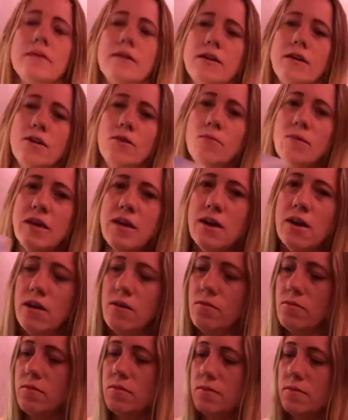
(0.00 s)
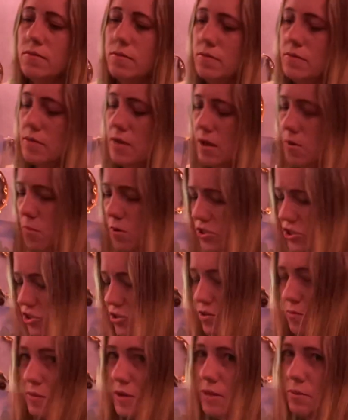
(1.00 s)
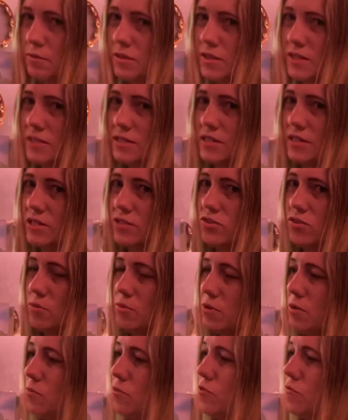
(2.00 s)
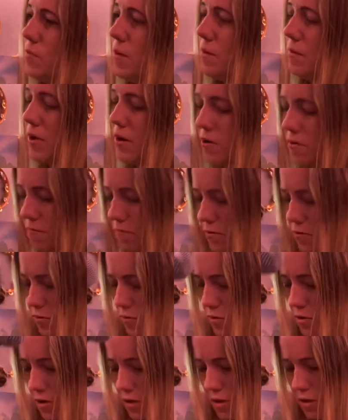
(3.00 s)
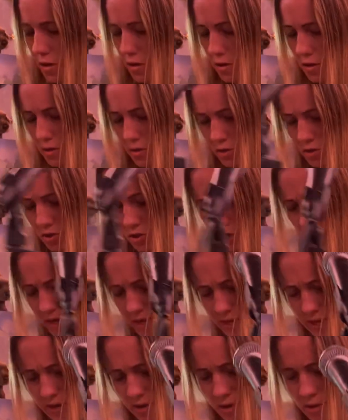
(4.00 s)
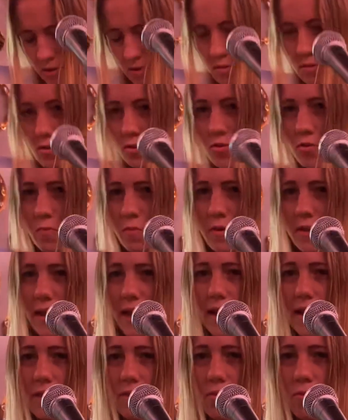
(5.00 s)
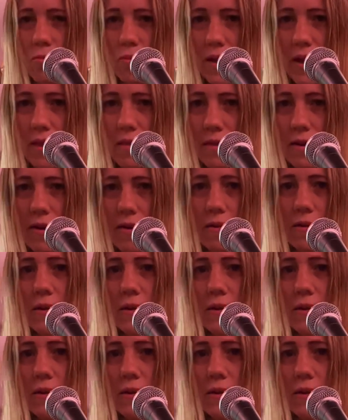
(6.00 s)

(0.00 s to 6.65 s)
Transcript: Here we go. I want you to be able to see, so I'm gonna move my microphone, try to get it a little bit out of the way there.